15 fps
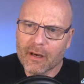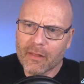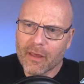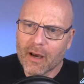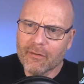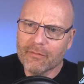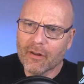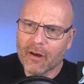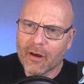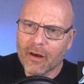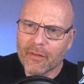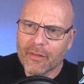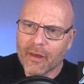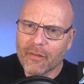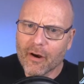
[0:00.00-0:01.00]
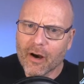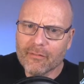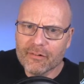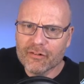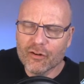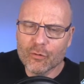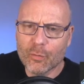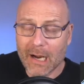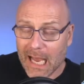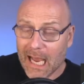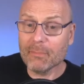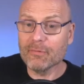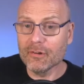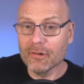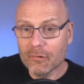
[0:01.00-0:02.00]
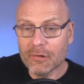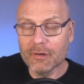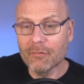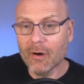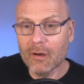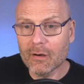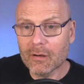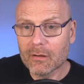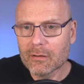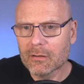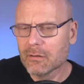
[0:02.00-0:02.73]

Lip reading: and the other officers were absolutely wrong.